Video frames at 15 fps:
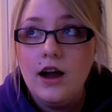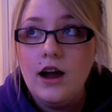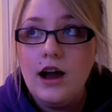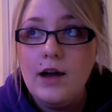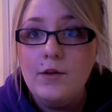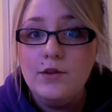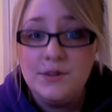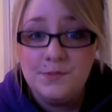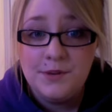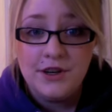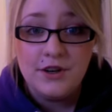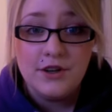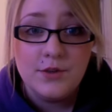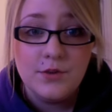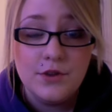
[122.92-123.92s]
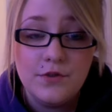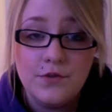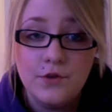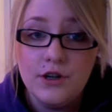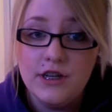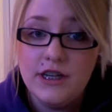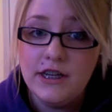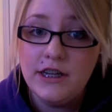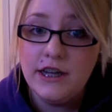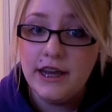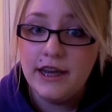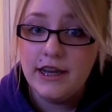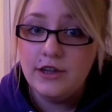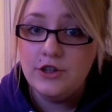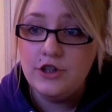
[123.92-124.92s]
I was pierced with a 14
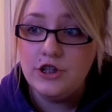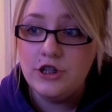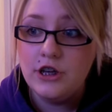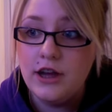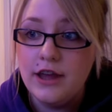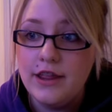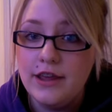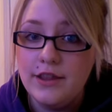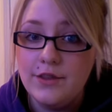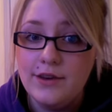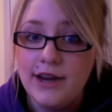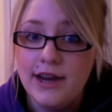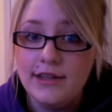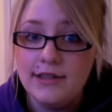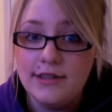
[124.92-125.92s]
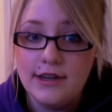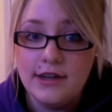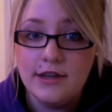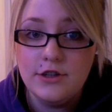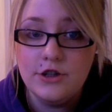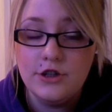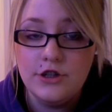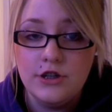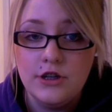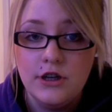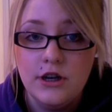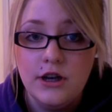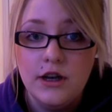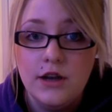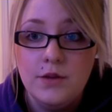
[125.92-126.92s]
gauge, I think 3/8 inch
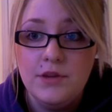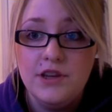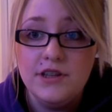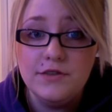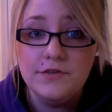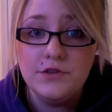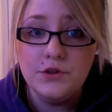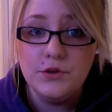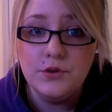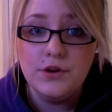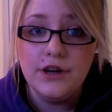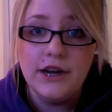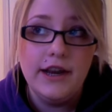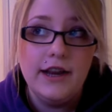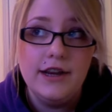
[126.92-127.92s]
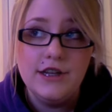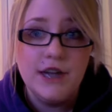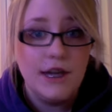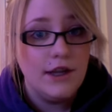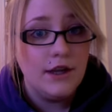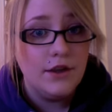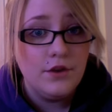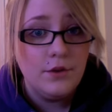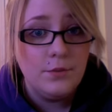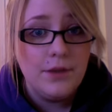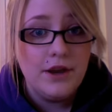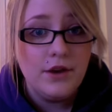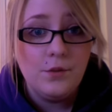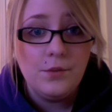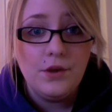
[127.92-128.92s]
piece of jewelry, and I just had like a little
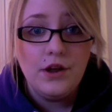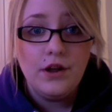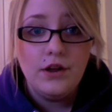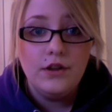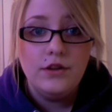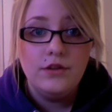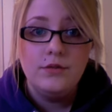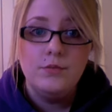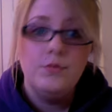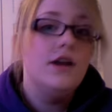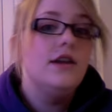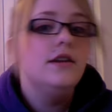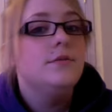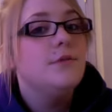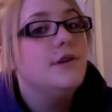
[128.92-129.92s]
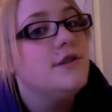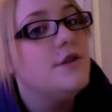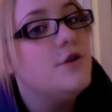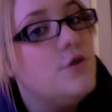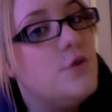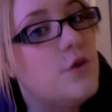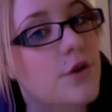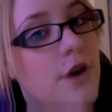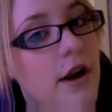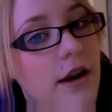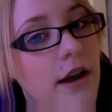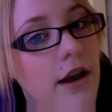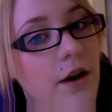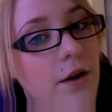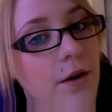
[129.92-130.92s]
metal ball. Mine's a jewel right
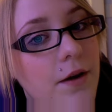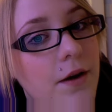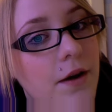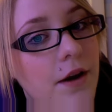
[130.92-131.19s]
now.